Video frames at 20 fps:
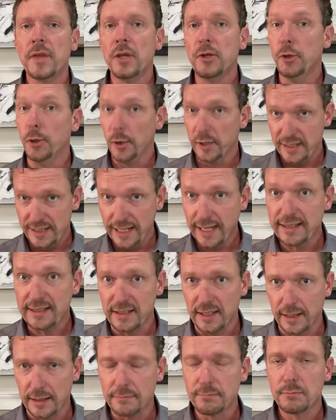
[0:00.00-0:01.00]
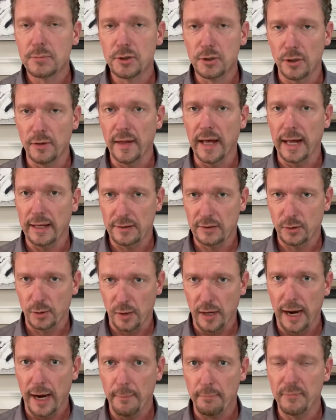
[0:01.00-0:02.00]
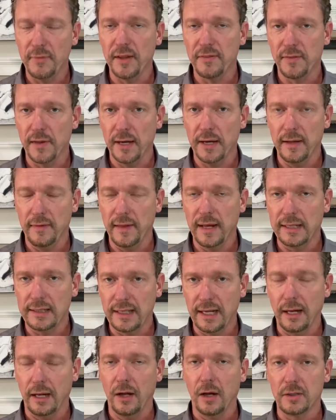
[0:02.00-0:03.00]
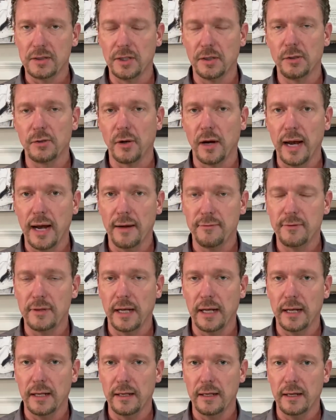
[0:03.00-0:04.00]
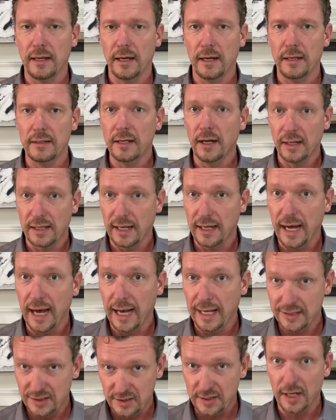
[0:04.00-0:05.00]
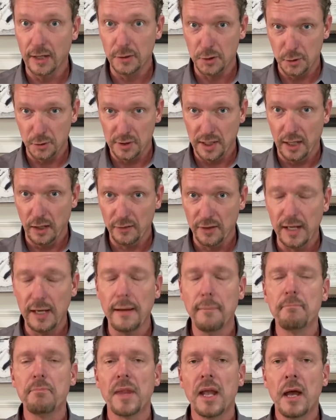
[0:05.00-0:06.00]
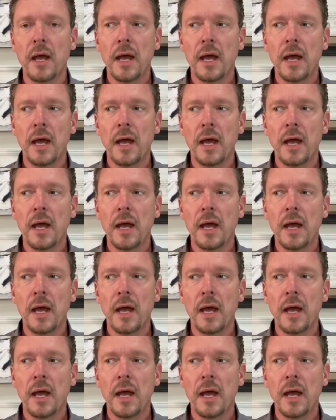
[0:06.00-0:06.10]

you're addicted to that crap that Kellogg's and Kraft and Duncan Hines tells you is healthy.